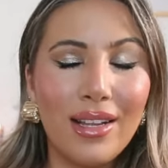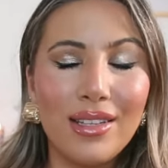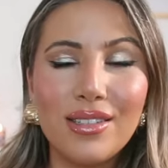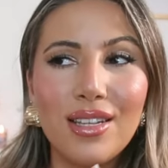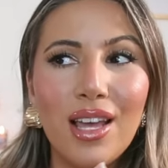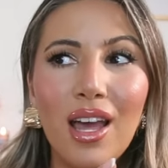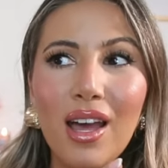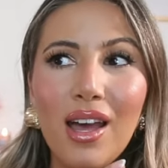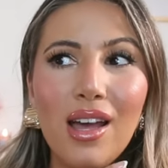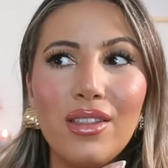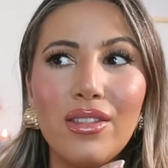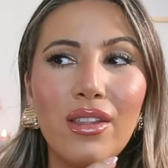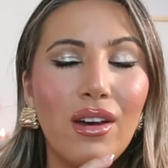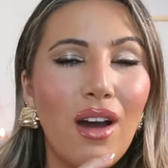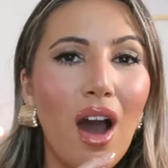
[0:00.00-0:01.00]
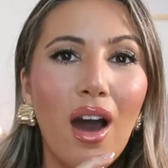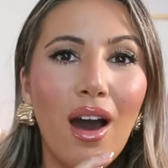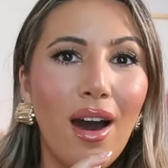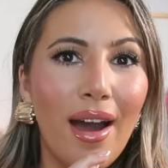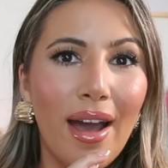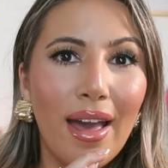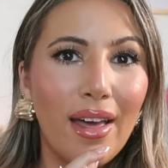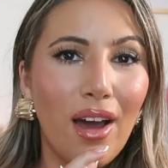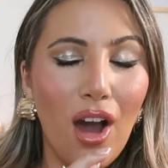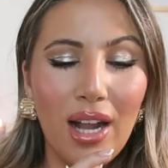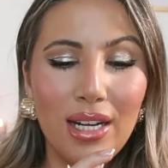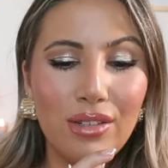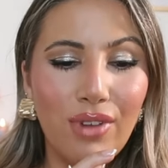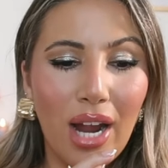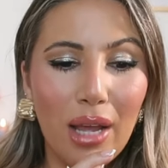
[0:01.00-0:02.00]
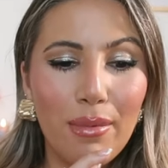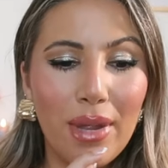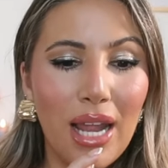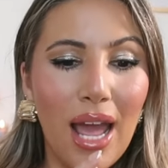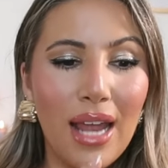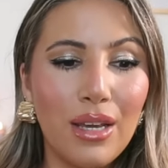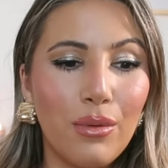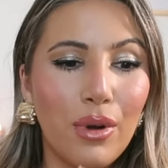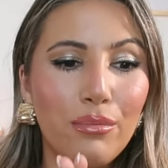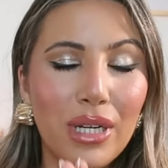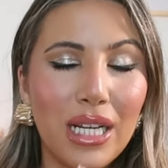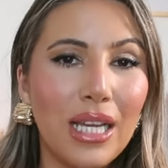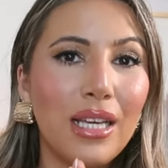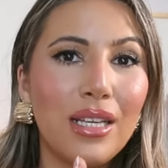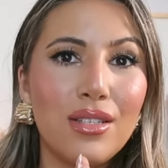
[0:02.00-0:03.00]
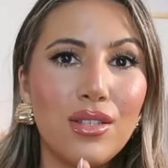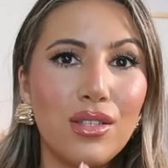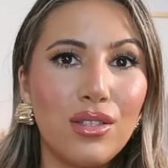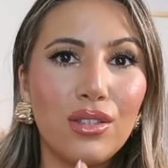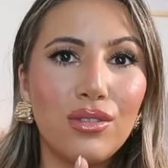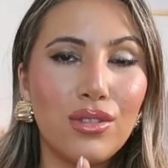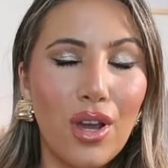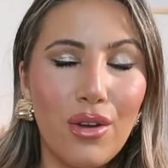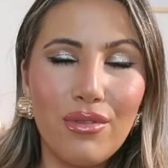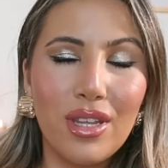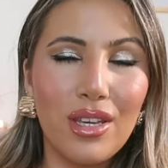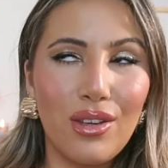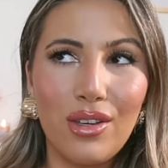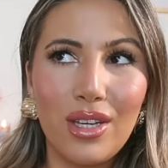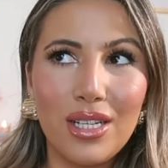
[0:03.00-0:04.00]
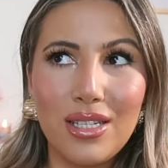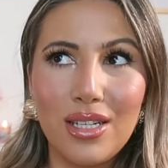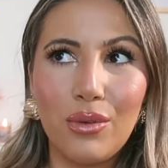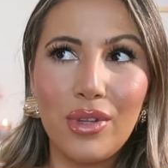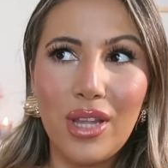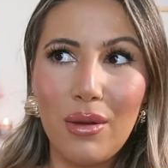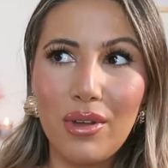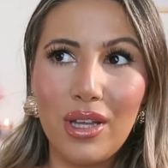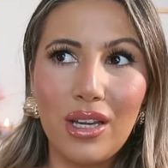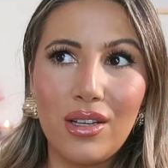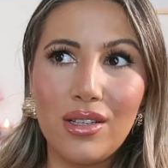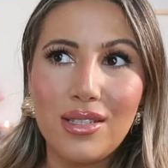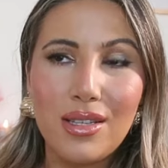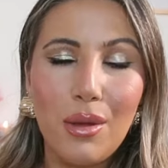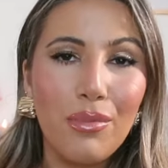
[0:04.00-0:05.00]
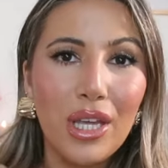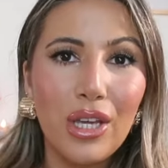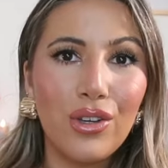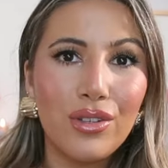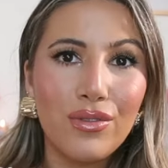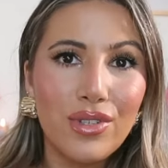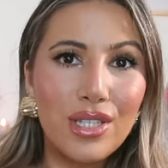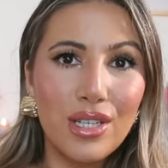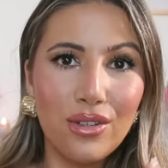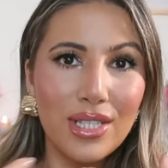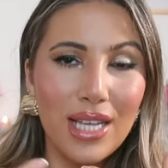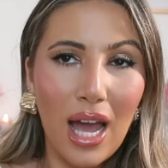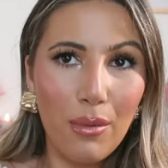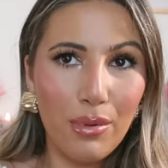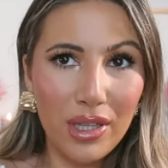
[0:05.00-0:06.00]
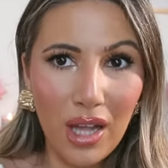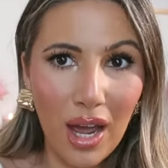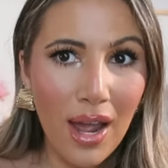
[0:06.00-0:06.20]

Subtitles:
And I highly recommend anyone, please don't think you can deal with it, because something could have seriously happened.